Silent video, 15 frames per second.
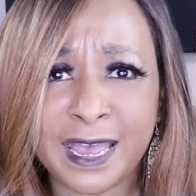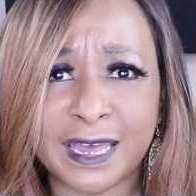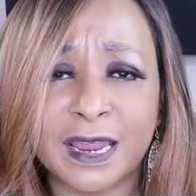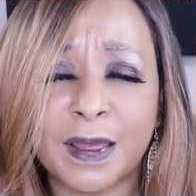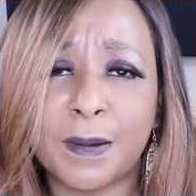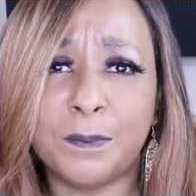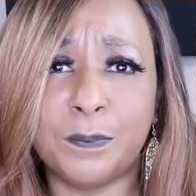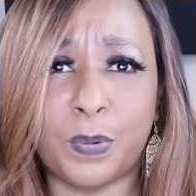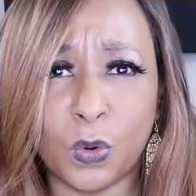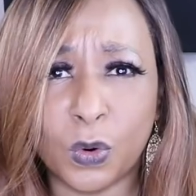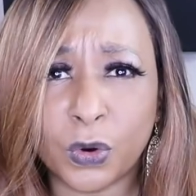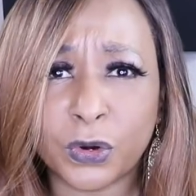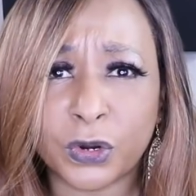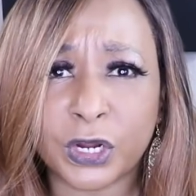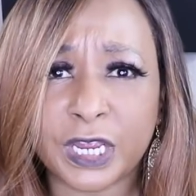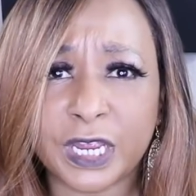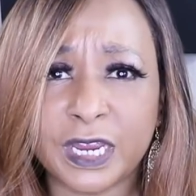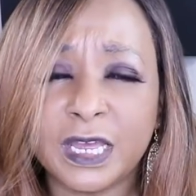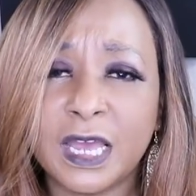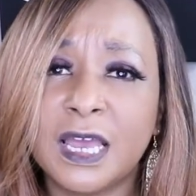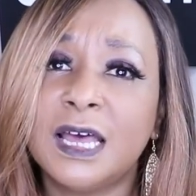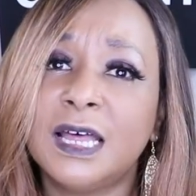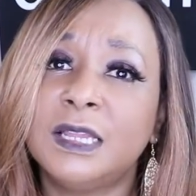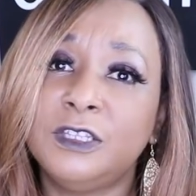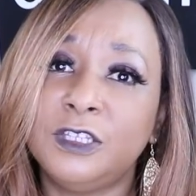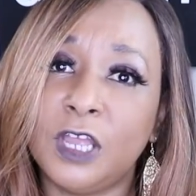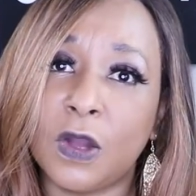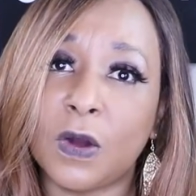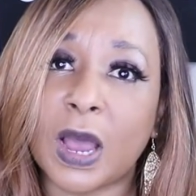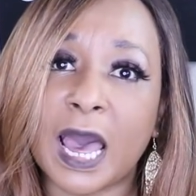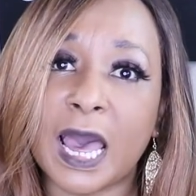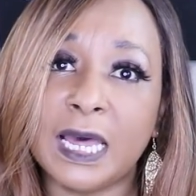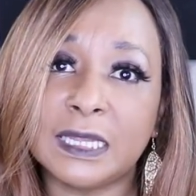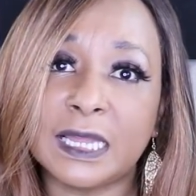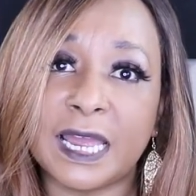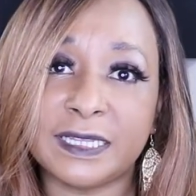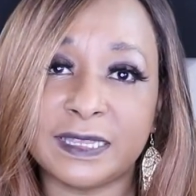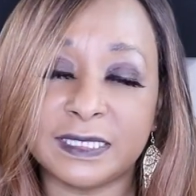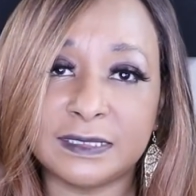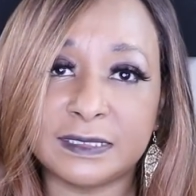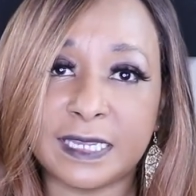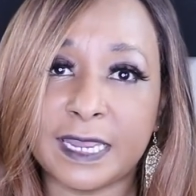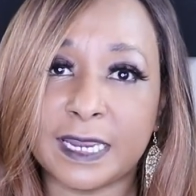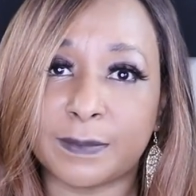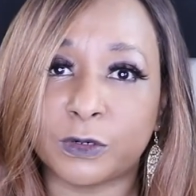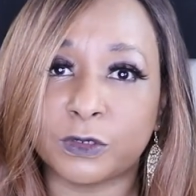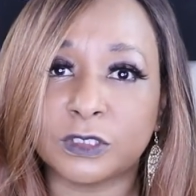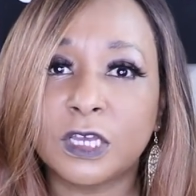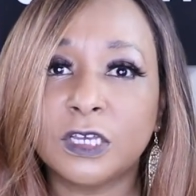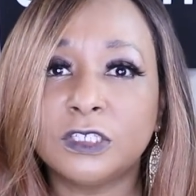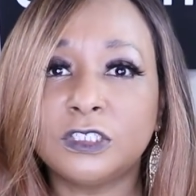that? Boring. No, I like the scammers.